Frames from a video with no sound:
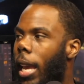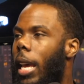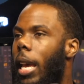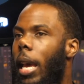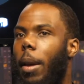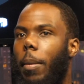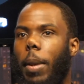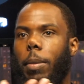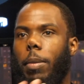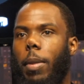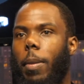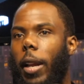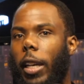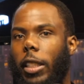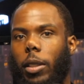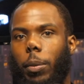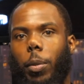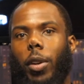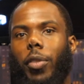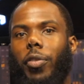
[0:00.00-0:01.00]
made me better
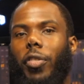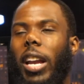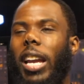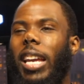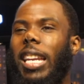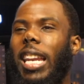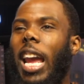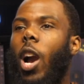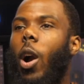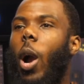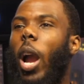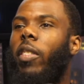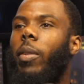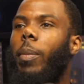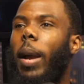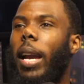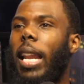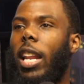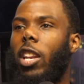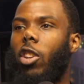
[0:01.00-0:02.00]
as a boyfriend. And now
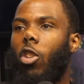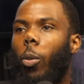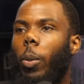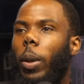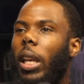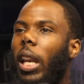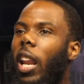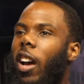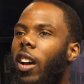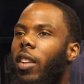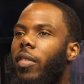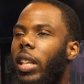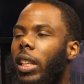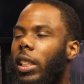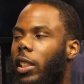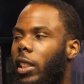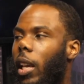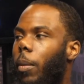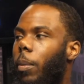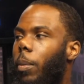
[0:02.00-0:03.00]
everybody that know me love and
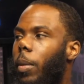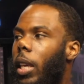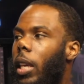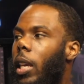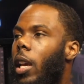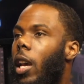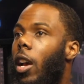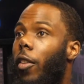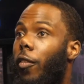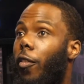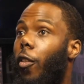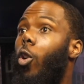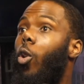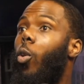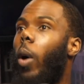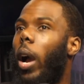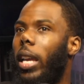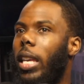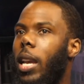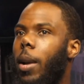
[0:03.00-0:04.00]
accept me for who
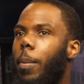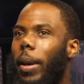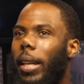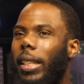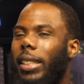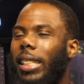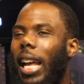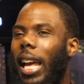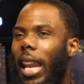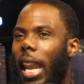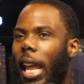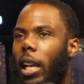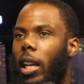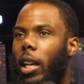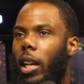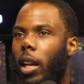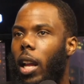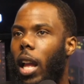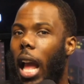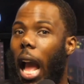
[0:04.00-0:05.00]
I am. But it's not like
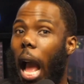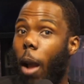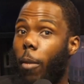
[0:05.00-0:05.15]
I'm